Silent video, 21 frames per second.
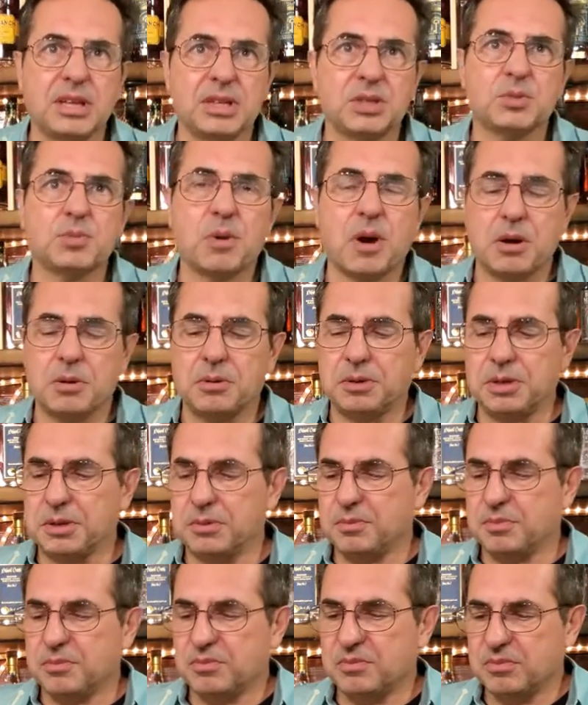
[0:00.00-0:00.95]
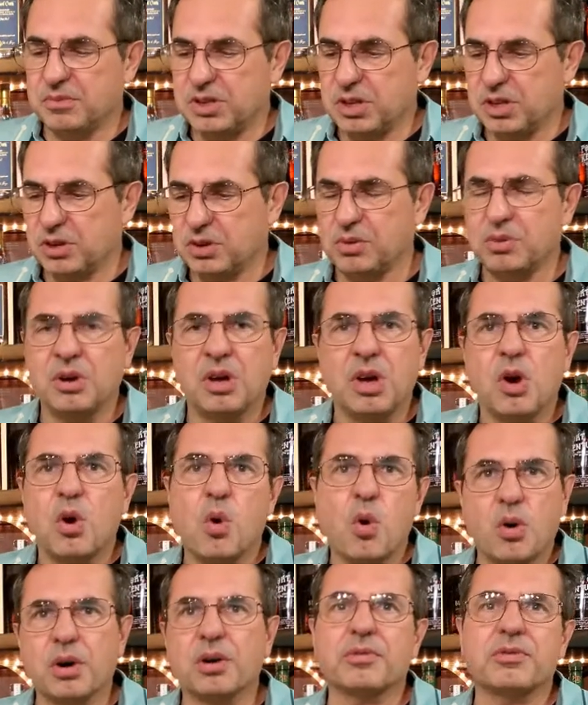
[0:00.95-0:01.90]
is probably you know,
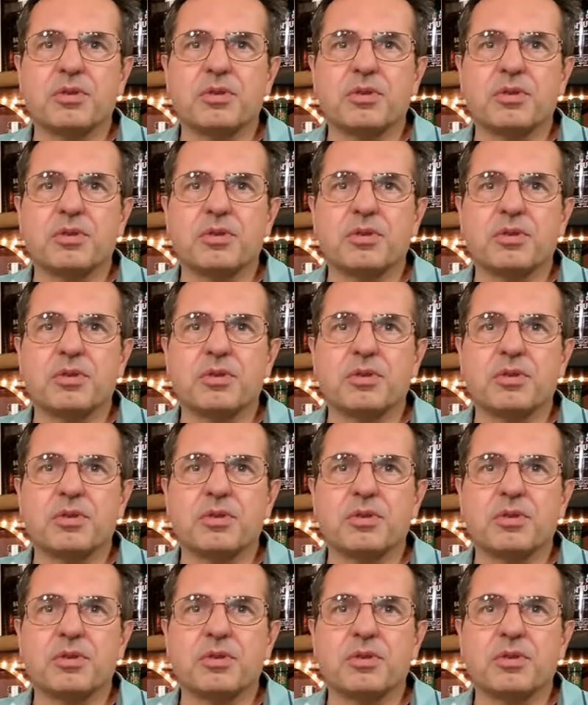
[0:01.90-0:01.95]
or